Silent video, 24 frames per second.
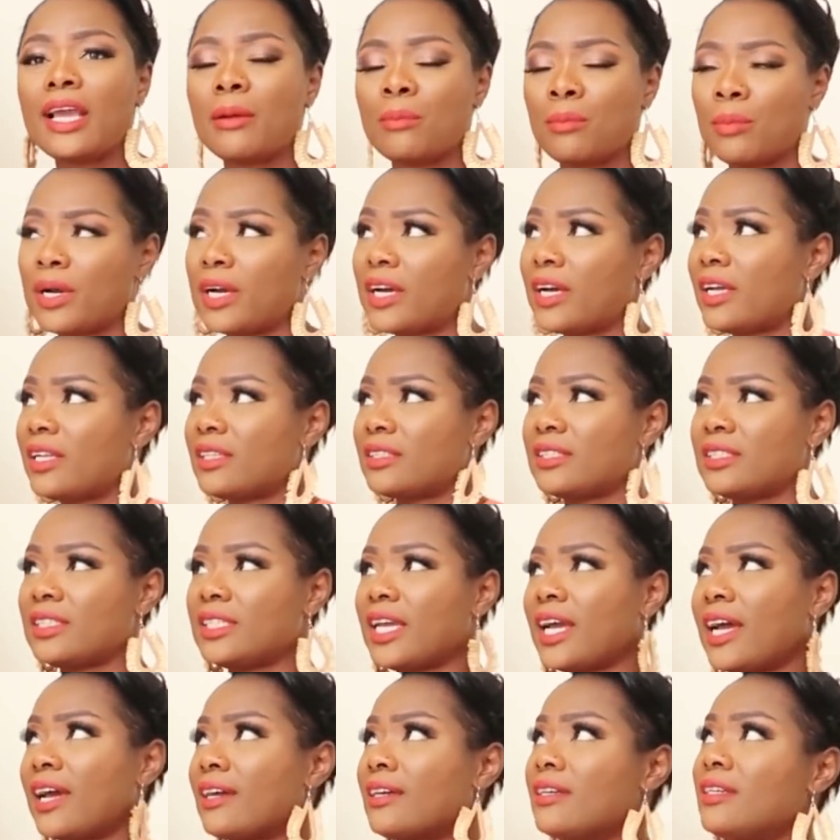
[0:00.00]
But
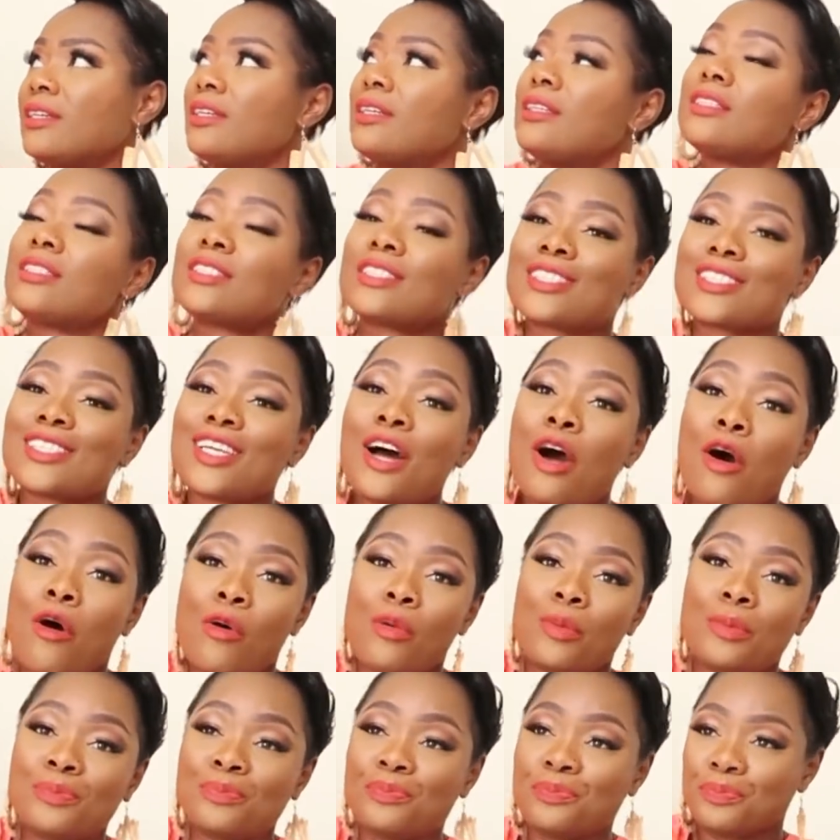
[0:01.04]
yeah,
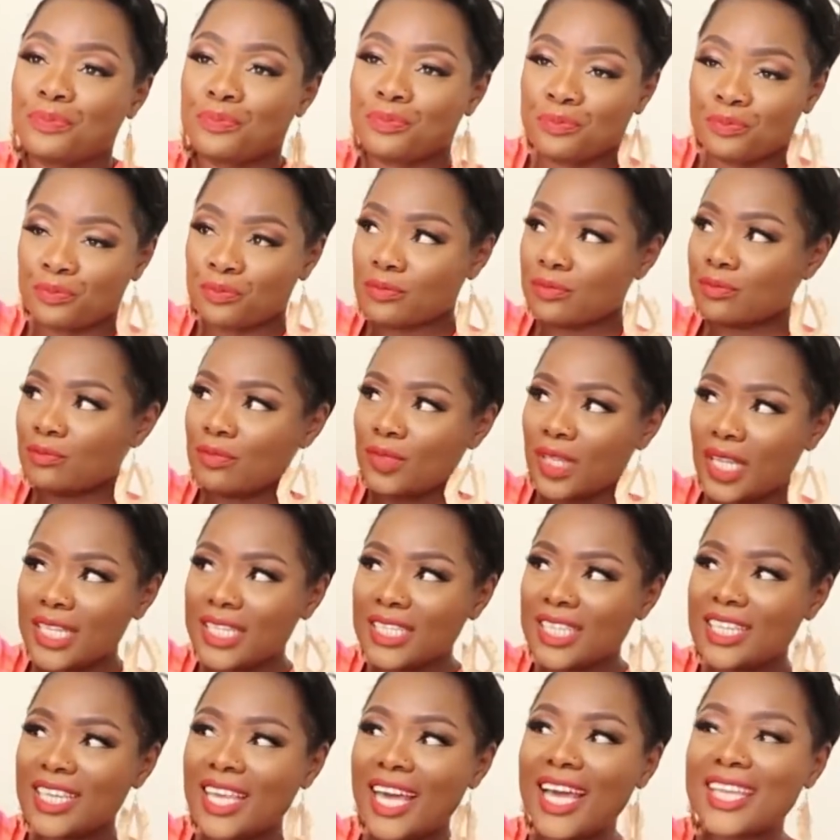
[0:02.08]
so
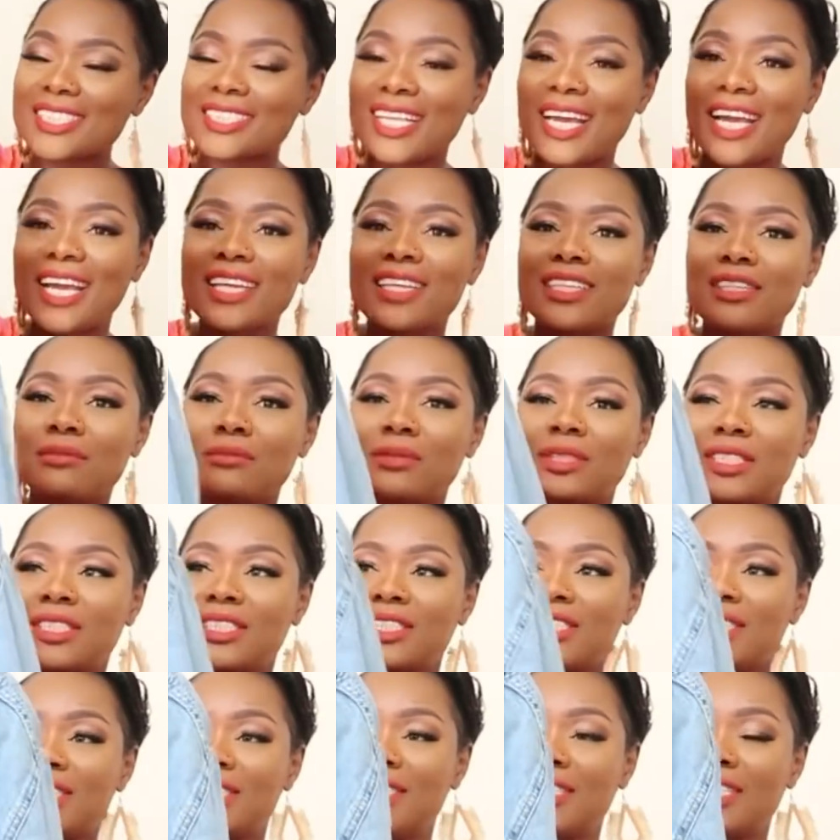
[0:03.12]
the last item is
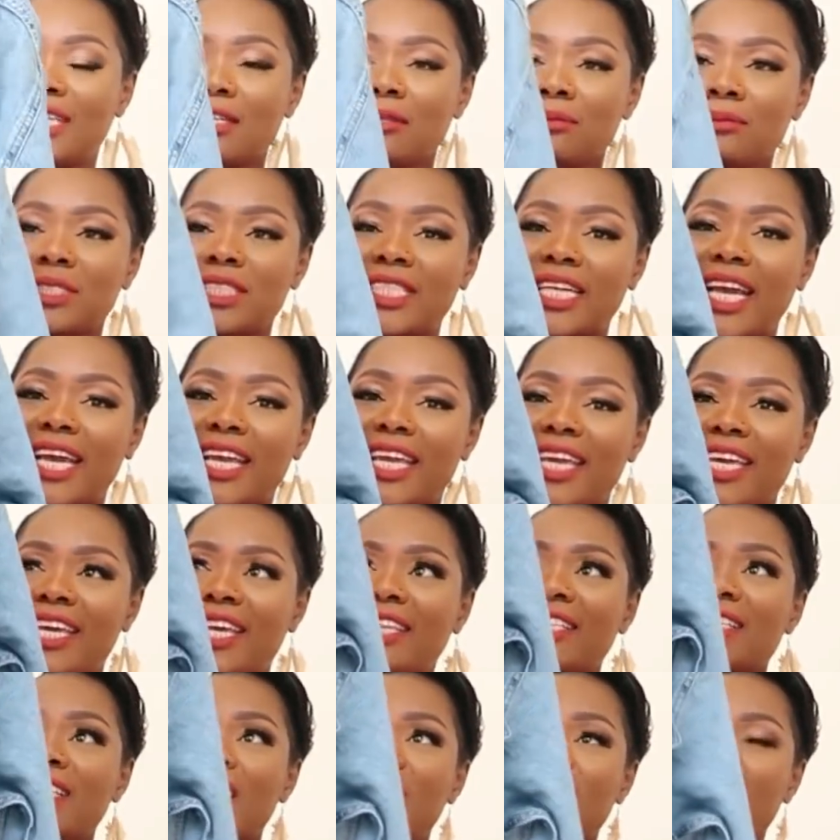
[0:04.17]
this denim
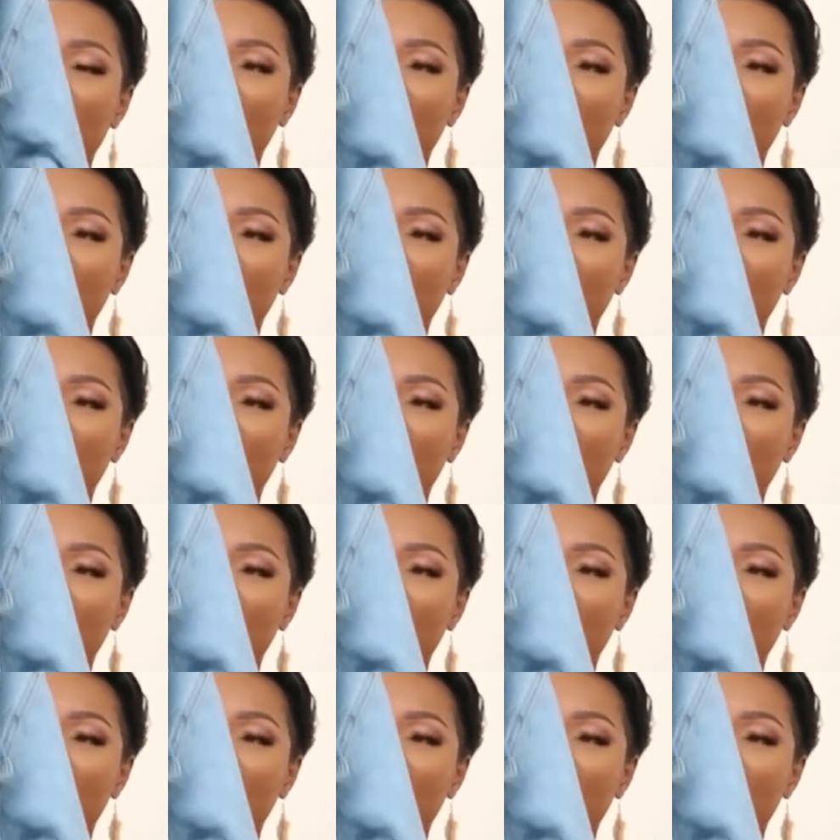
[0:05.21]
jacket.